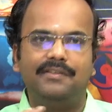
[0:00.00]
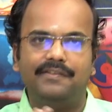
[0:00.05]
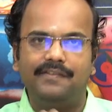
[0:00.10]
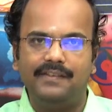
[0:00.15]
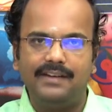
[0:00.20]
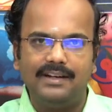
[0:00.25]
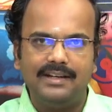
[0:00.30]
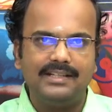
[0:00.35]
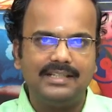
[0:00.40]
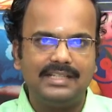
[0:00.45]
the
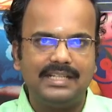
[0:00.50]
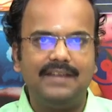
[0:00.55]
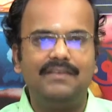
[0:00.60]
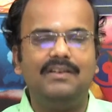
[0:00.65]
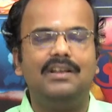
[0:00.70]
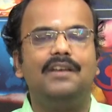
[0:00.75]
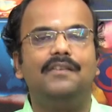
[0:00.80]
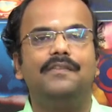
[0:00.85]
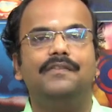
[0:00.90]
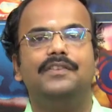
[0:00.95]
first
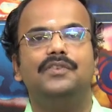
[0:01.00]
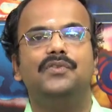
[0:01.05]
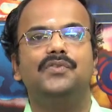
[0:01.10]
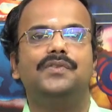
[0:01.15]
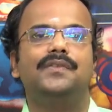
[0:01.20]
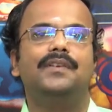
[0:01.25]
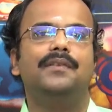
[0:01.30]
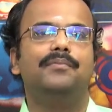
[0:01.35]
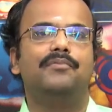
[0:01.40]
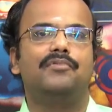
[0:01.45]
level of
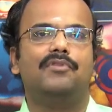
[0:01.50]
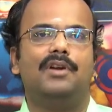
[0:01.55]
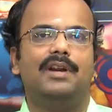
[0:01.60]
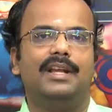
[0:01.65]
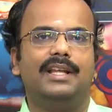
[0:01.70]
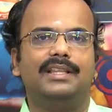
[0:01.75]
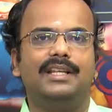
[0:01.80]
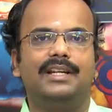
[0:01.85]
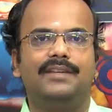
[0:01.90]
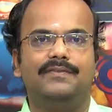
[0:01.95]
useful
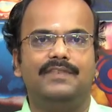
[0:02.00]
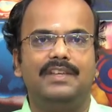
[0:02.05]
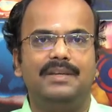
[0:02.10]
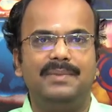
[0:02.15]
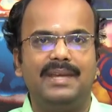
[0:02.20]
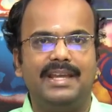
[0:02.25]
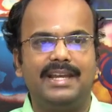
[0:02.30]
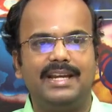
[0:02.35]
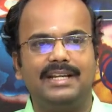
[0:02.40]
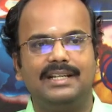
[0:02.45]
product that we
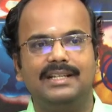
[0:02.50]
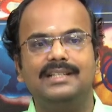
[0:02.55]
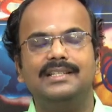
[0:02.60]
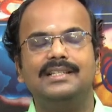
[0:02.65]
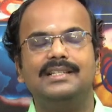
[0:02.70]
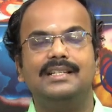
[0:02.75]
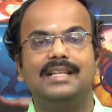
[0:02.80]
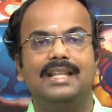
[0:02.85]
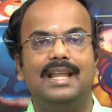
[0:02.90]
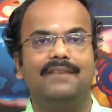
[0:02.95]
may get
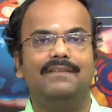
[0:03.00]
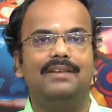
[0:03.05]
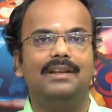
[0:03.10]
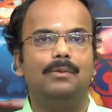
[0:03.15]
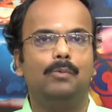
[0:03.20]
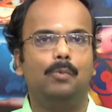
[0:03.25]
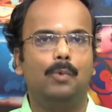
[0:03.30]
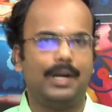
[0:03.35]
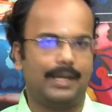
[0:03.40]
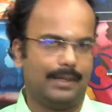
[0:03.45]
is level
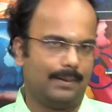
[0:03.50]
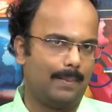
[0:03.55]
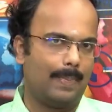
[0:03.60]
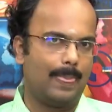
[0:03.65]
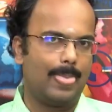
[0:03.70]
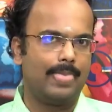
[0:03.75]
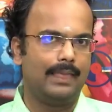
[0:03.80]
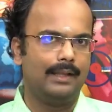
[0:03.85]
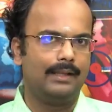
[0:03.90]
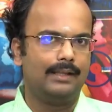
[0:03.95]
1.
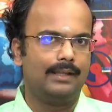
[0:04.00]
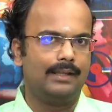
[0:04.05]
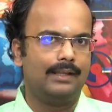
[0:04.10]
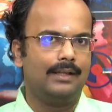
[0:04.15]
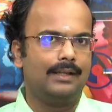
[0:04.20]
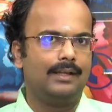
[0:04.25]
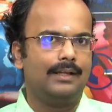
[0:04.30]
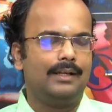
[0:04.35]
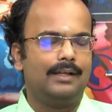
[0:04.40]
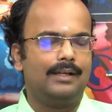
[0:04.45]

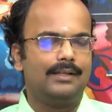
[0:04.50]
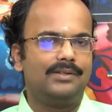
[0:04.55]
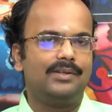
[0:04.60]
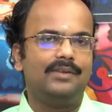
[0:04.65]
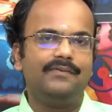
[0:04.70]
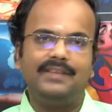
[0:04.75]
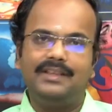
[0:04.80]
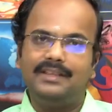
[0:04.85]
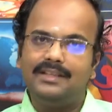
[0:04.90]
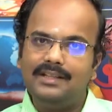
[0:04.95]

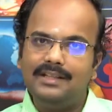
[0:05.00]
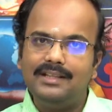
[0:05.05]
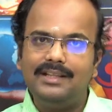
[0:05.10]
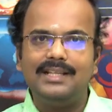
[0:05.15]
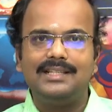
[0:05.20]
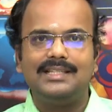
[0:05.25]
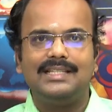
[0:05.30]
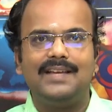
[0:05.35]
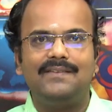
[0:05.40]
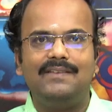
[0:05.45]
So, within
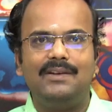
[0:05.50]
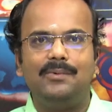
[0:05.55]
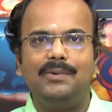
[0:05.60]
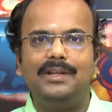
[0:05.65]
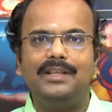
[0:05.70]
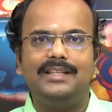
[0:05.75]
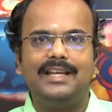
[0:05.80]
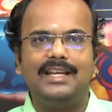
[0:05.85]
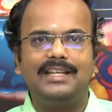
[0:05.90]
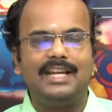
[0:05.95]
this level
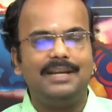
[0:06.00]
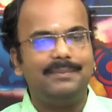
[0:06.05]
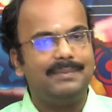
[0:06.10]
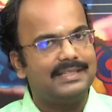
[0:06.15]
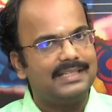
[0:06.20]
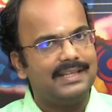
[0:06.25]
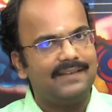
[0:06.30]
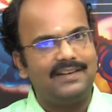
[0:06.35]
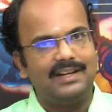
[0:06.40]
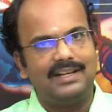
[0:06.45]
1 there can be
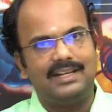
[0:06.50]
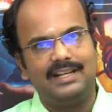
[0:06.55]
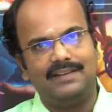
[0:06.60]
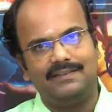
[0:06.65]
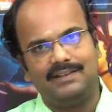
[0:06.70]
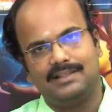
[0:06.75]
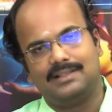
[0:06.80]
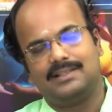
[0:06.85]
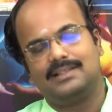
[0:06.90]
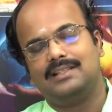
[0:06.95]
several
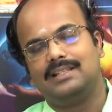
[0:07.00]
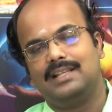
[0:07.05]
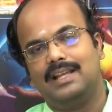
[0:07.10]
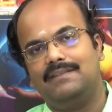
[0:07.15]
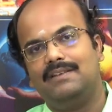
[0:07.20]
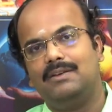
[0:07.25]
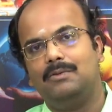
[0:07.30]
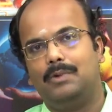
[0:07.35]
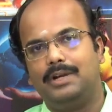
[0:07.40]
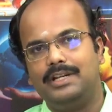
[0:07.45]
levels
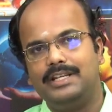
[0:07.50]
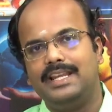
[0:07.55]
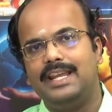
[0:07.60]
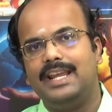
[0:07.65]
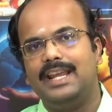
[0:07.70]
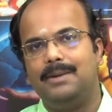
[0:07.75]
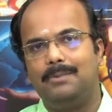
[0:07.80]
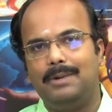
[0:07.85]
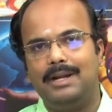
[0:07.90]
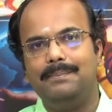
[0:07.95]
level
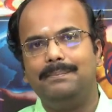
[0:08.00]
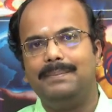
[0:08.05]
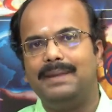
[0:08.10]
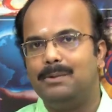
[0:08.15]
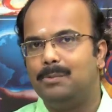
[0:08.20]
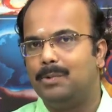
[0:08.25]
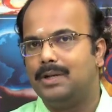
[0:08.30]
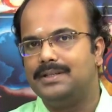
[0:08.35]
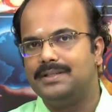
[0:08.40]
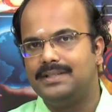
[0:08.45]
1A,
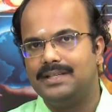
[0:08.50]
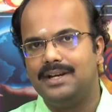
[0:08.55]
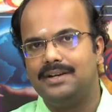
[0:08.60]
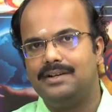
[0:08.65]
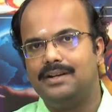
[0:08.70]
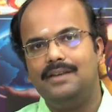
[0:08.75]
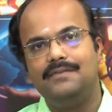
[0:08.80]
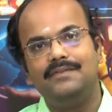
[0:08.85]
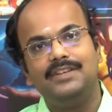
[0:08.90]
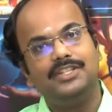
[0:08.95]
1B, 1C
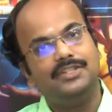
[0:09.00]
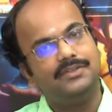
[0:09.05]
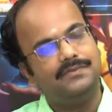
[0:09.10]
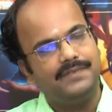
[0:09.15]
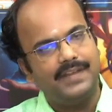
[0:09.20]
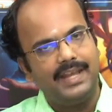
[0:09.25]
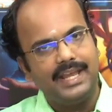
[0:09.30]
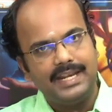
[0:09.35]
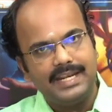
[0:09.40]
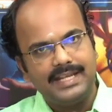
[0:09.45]
and all which
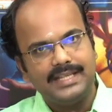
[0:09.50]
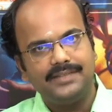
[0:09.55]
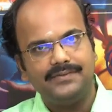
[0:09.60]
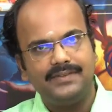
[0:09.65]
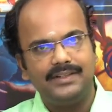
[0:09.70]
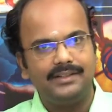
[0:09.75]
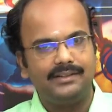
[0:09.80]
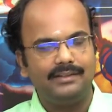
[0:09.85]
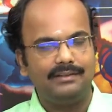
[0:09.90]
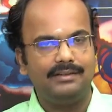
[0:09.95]
varies
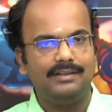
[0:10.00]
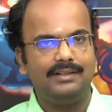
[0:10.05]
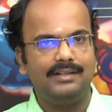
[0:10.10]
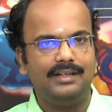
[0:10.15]
with